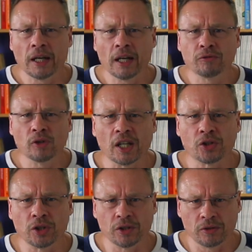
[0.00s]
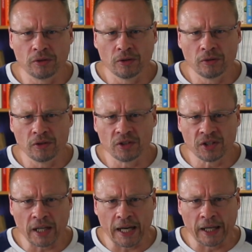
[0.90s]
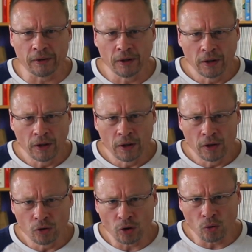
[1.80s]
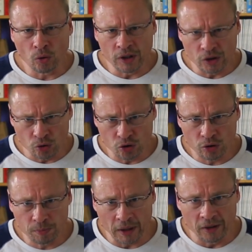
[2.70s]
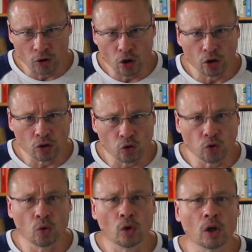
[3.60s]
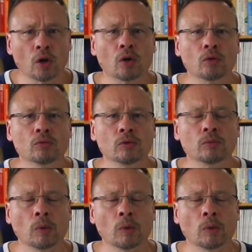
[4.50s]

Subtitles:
They to actually decide not only to spend your,